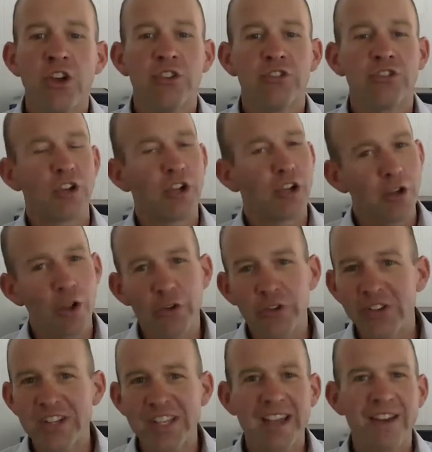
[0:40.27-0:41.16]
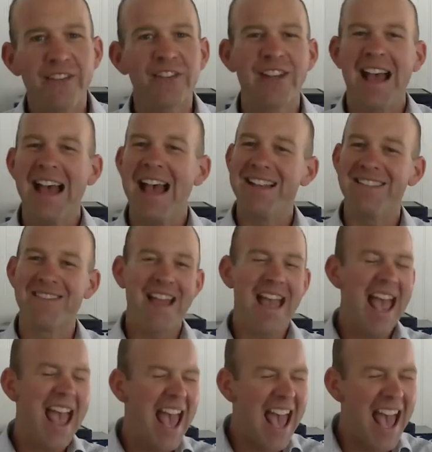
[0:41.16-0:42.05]
to closing gifts and
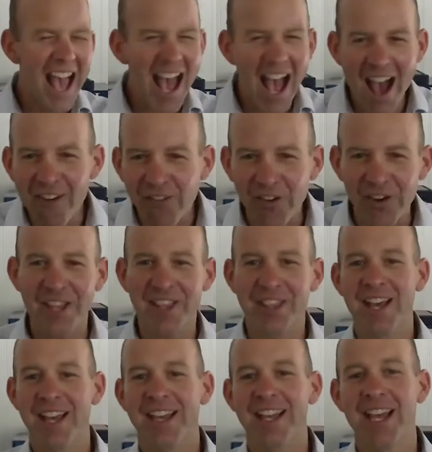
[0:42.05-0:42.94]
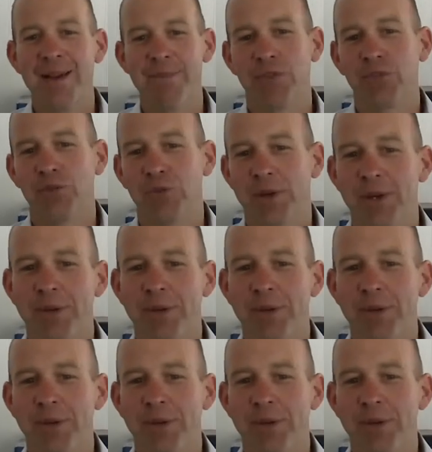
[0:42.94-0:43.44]
everything in between.